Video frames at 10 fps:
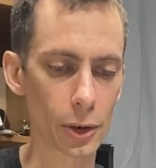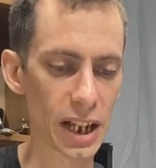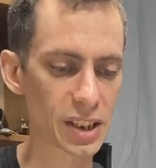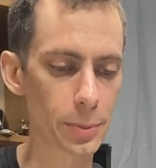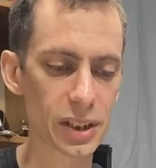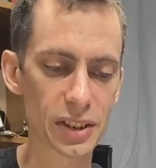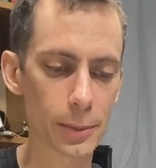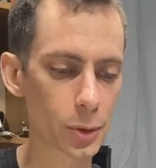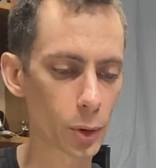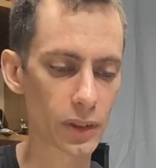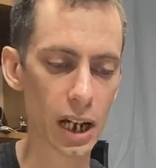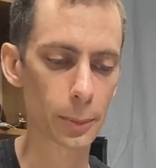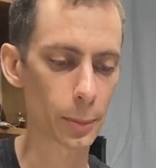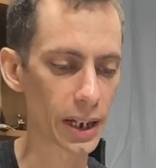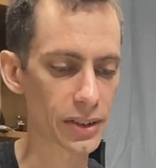There has to be some sort of
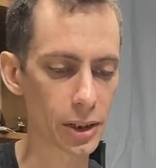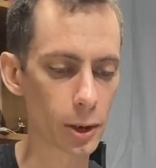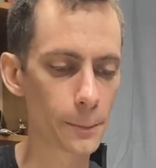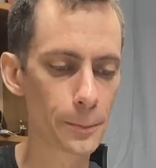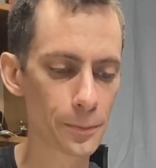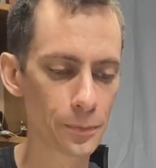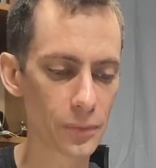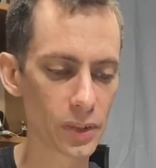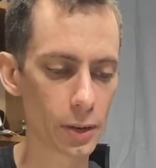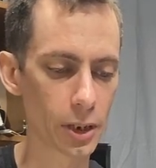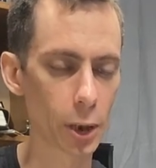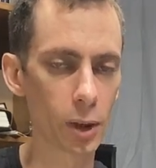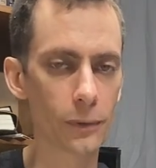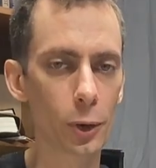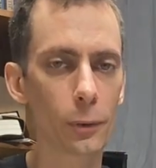compromise, though.
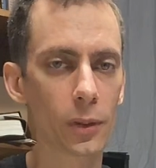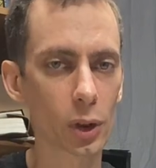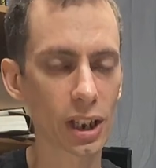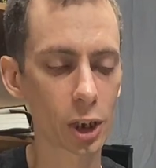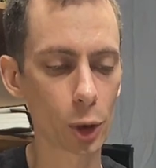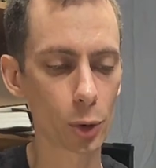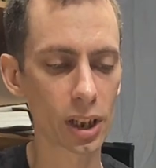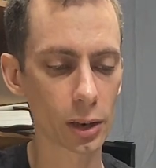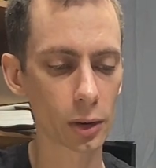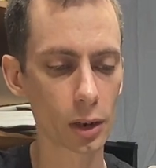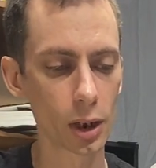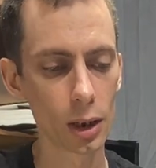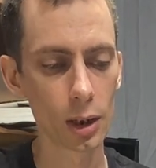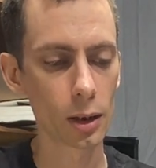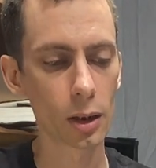If you feel like you can
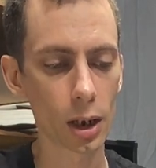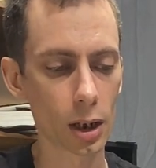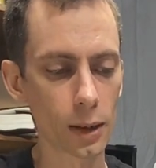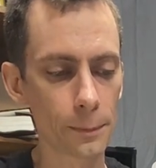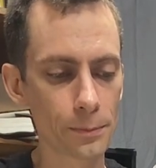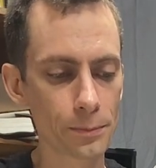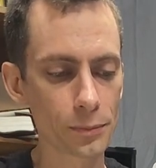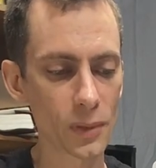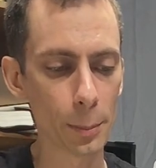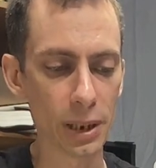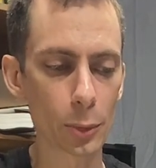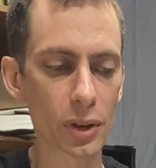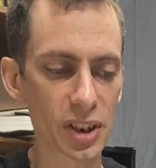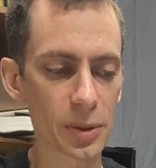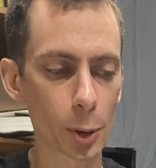be
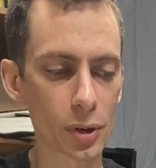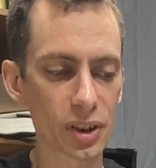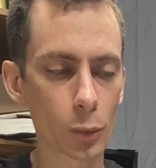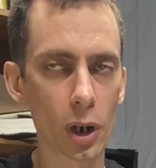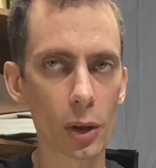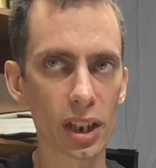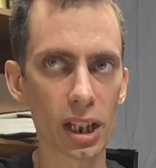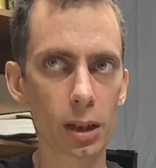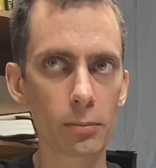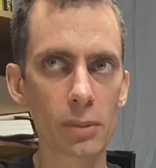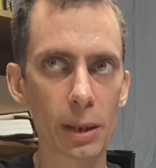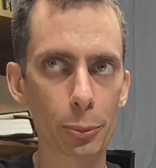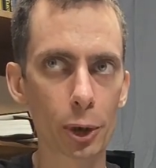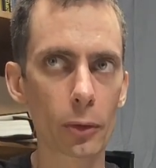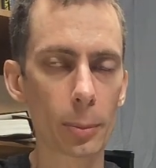with this person while they
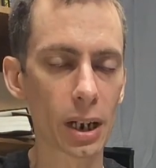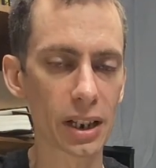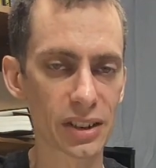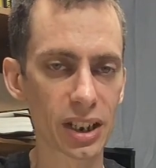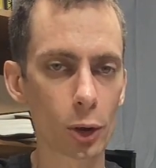improve upon a